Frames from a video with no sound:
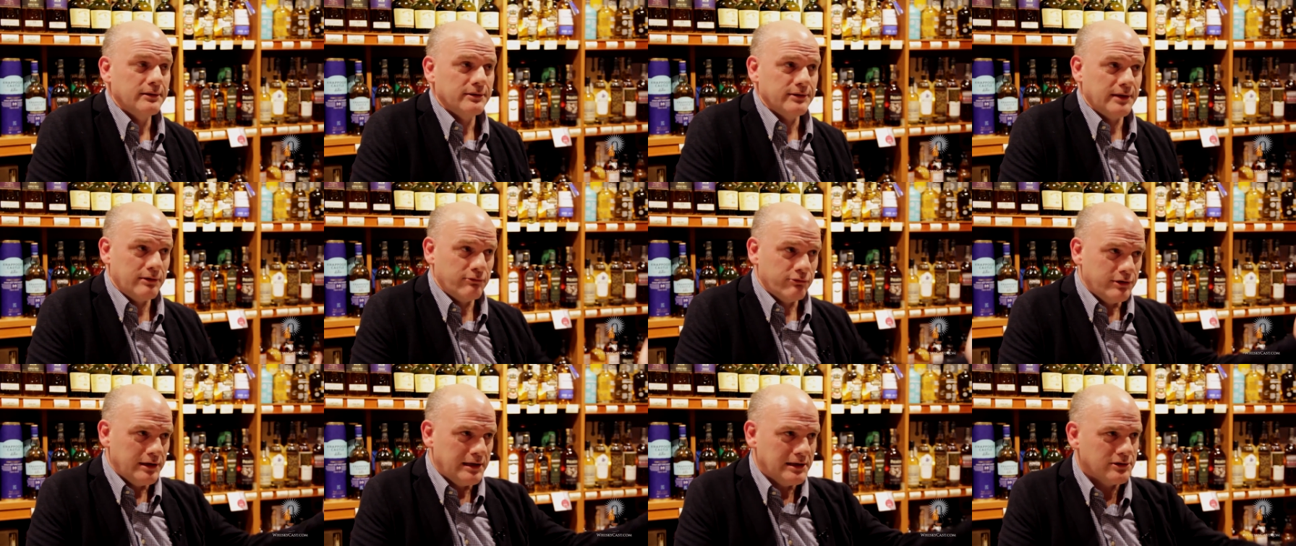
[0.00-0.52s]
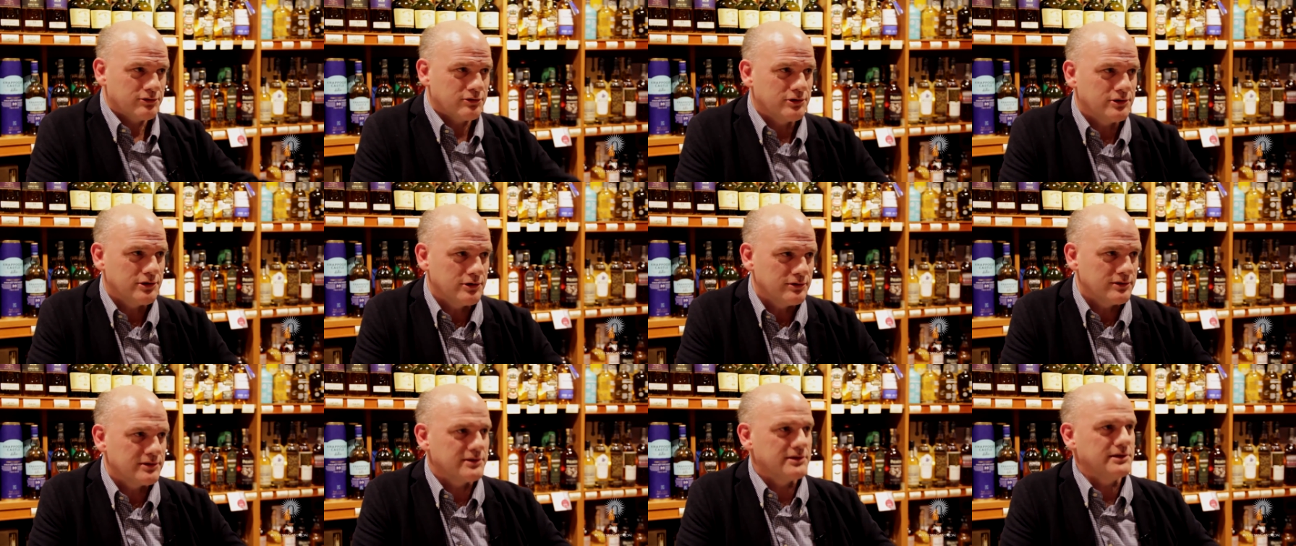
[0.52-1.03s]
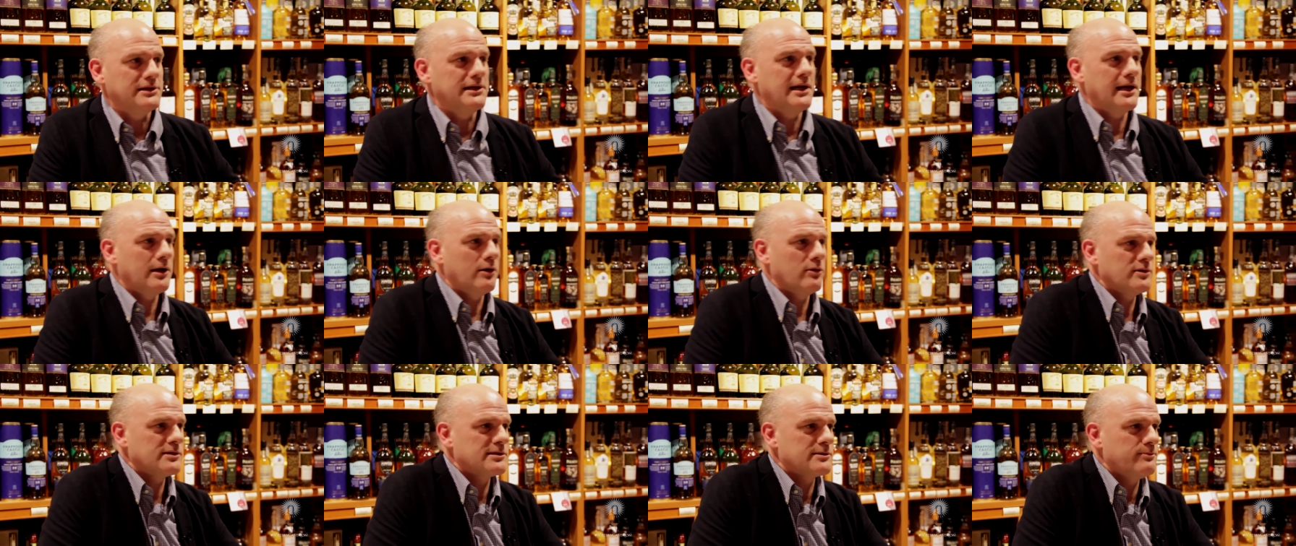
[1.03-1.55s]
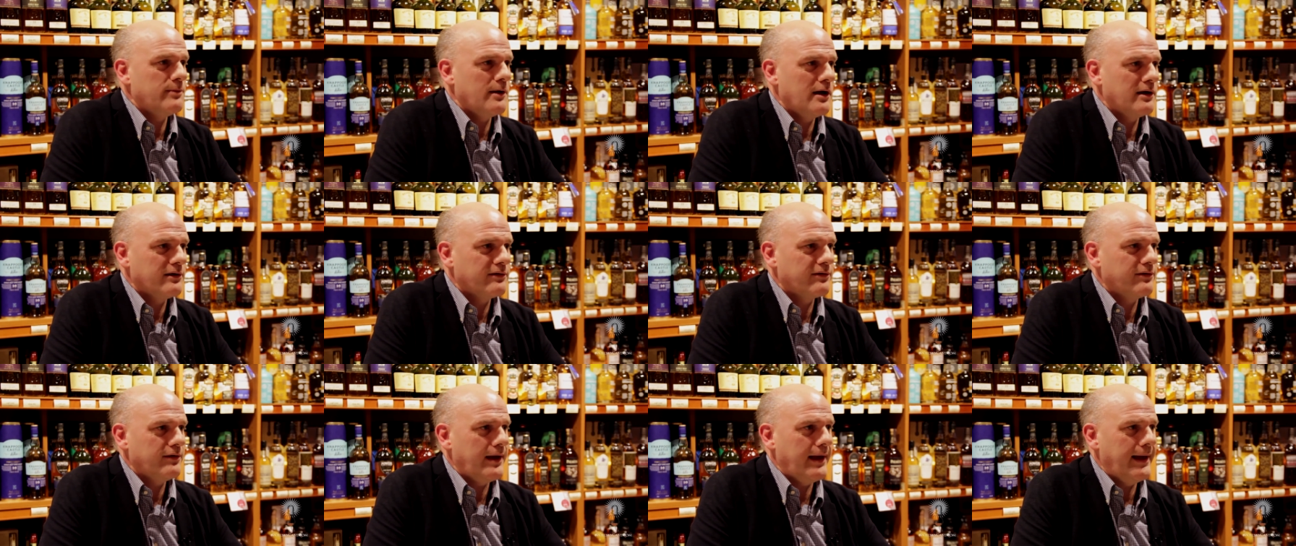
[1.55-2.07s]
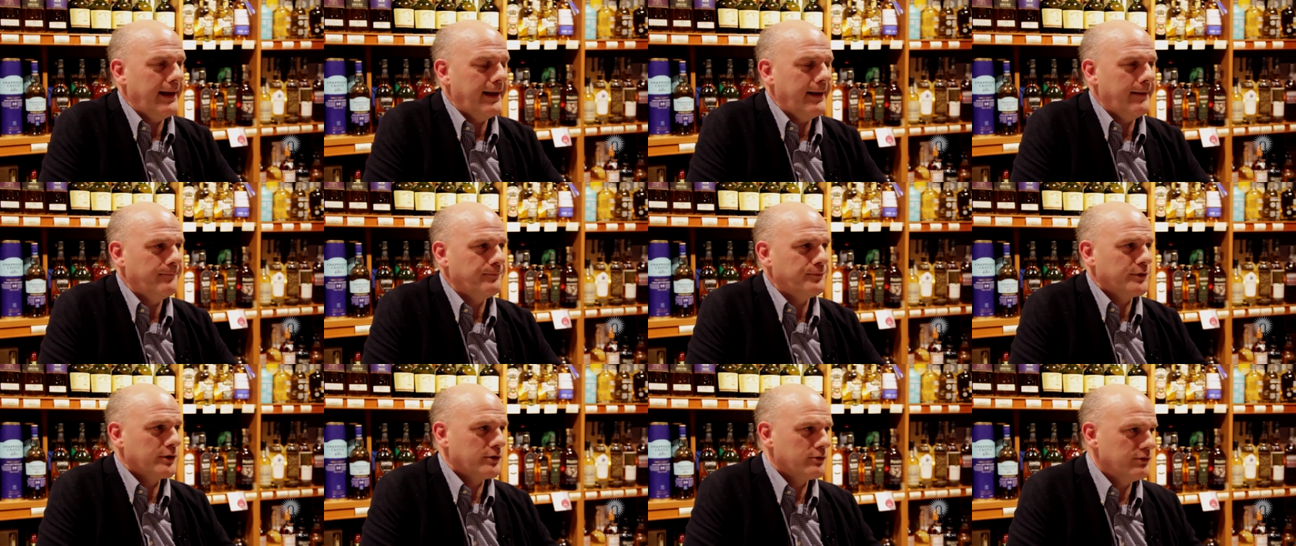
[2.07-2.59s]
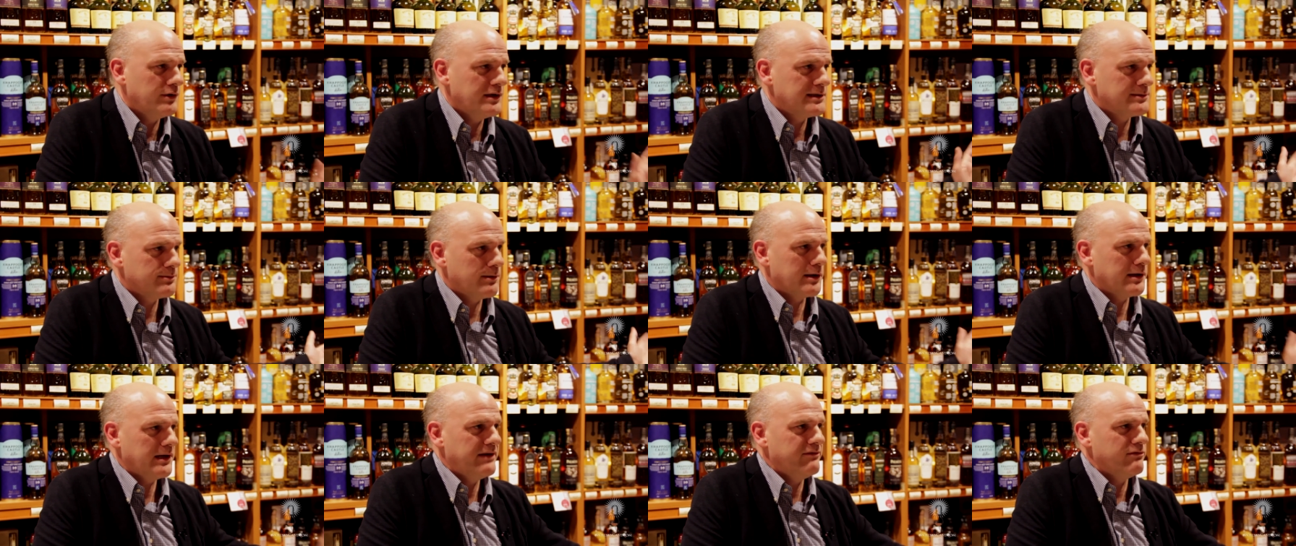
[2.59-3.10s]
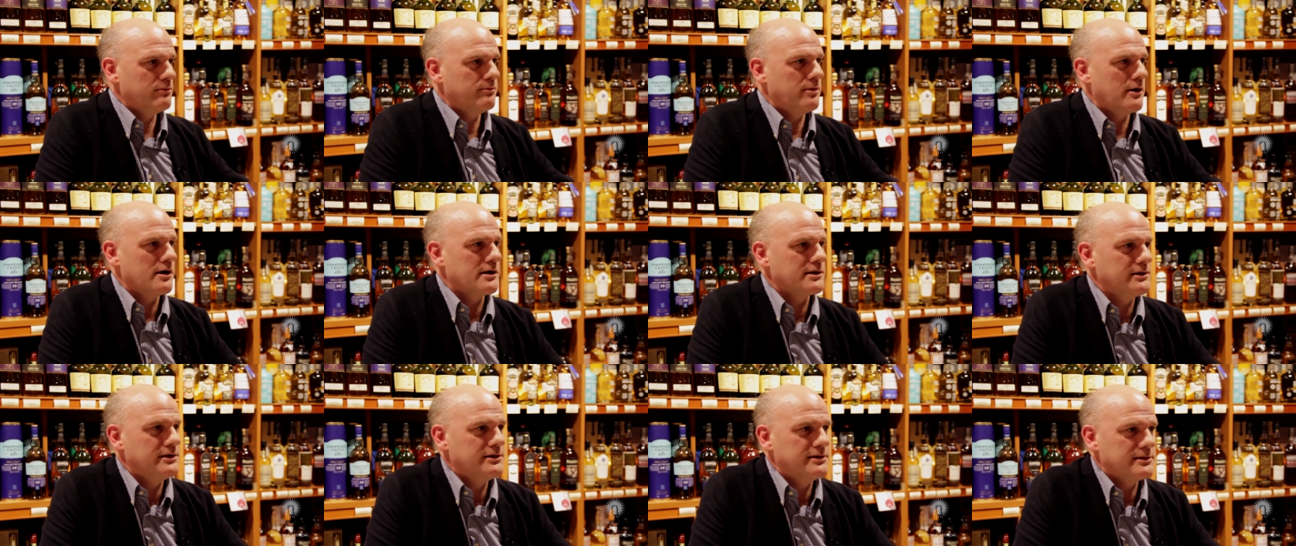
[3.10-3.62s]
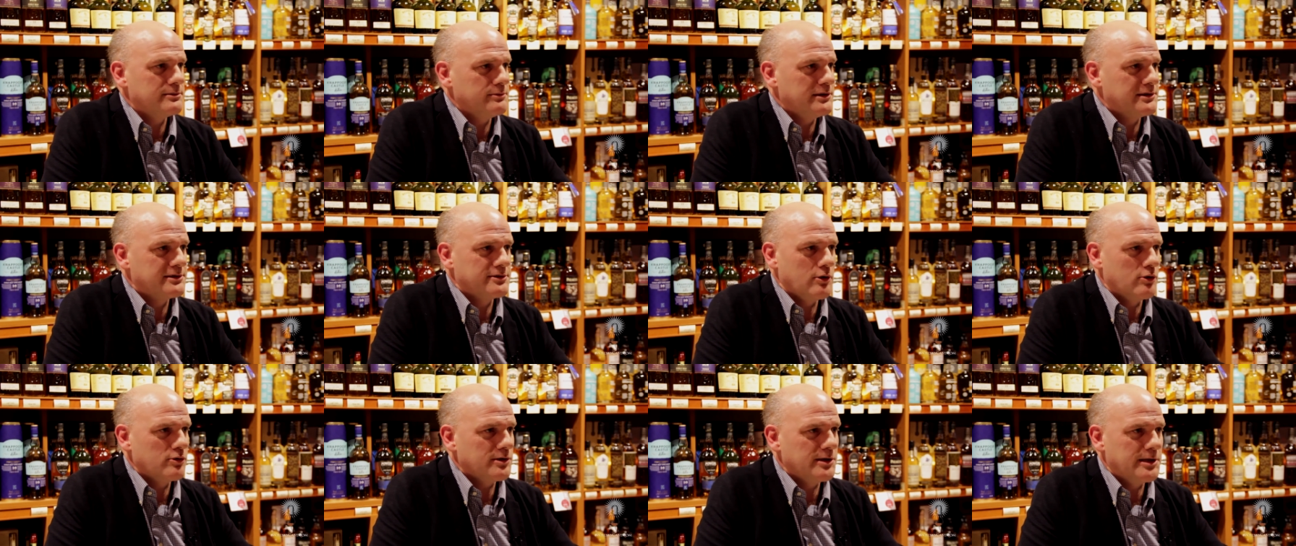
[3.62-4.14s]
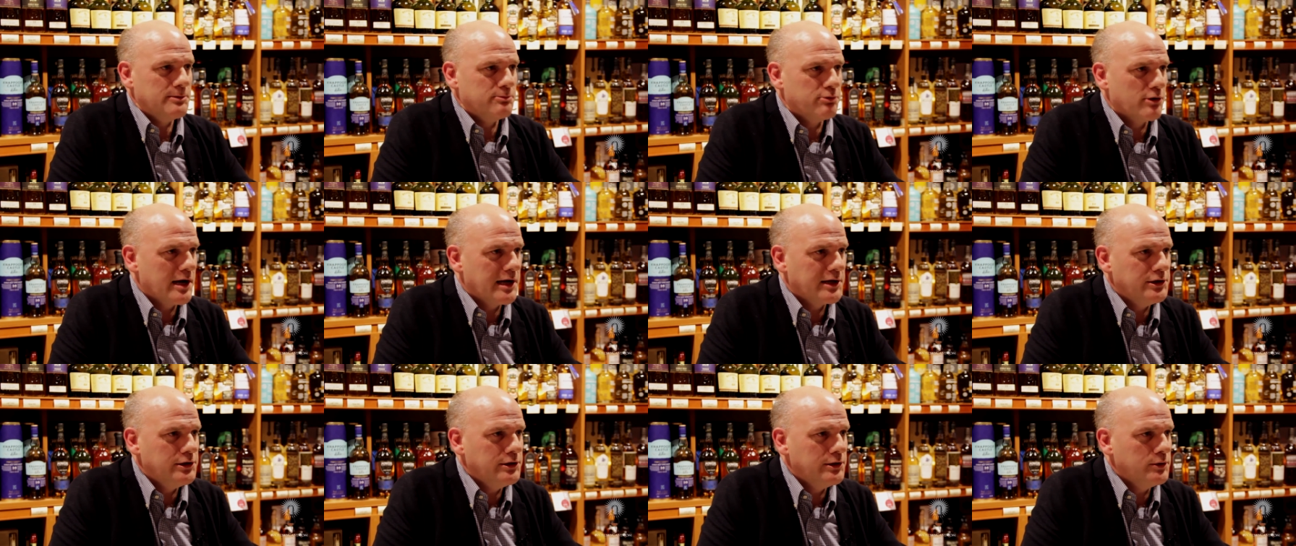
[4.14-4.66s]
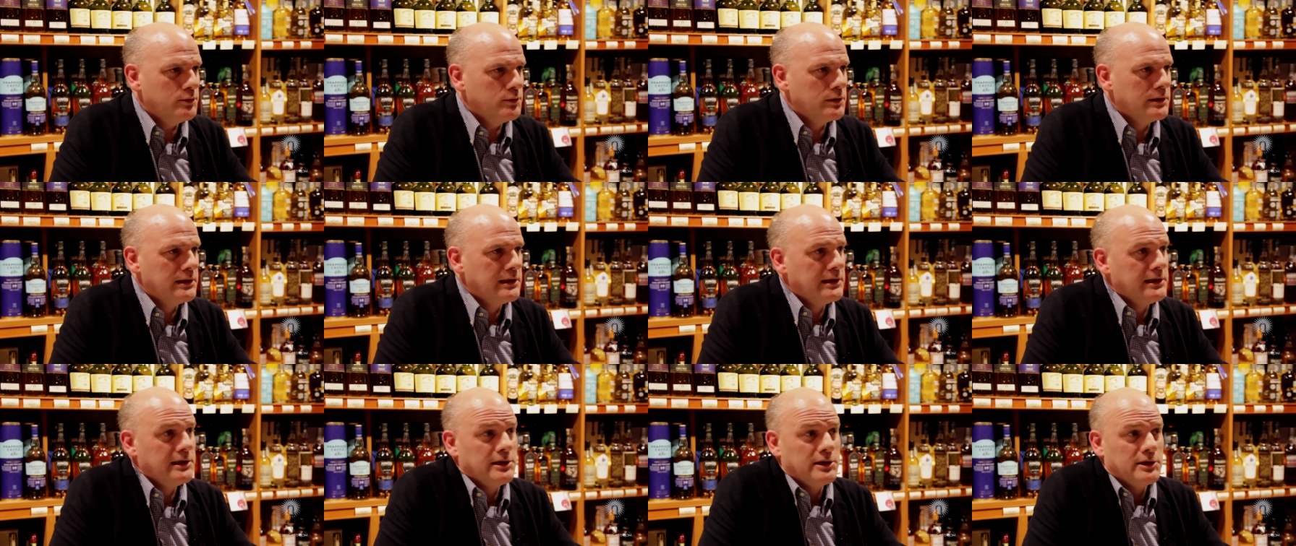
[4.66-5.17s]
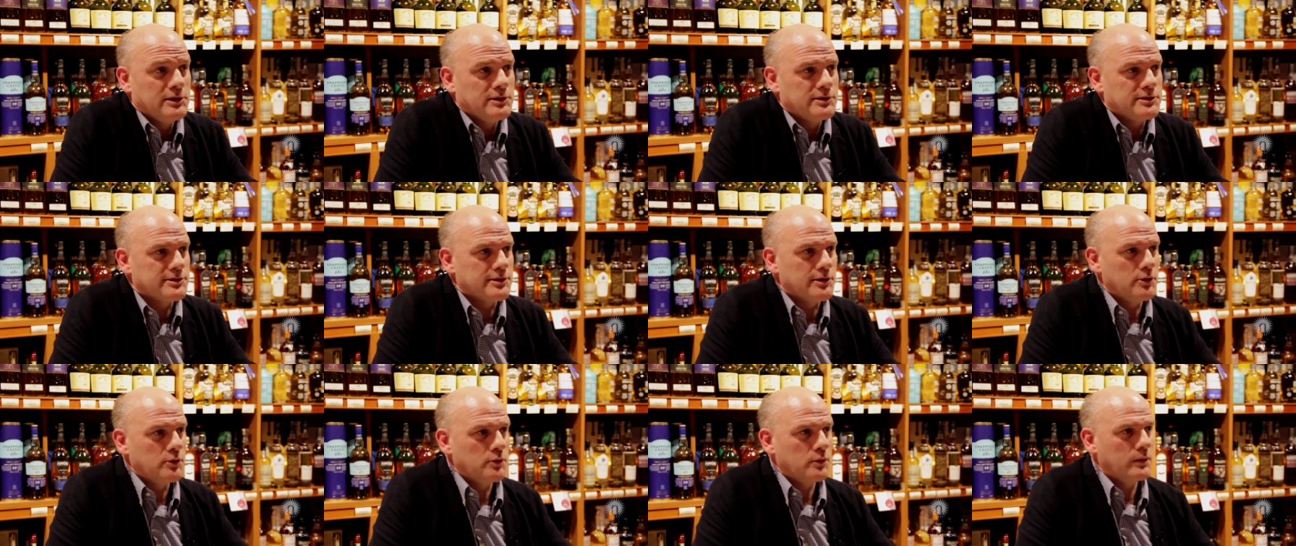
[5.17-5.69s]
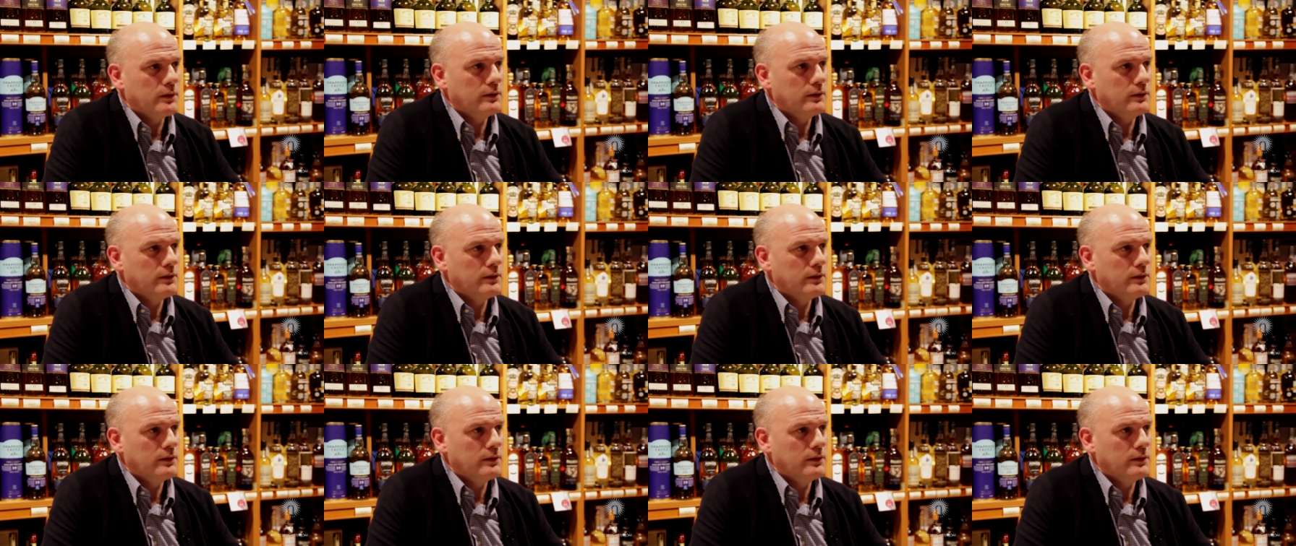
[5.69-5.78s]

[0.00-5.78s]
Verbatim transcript: They reintroduced Yellow Spot, and um, the Green Spot Barton Bartons is totally brand new. So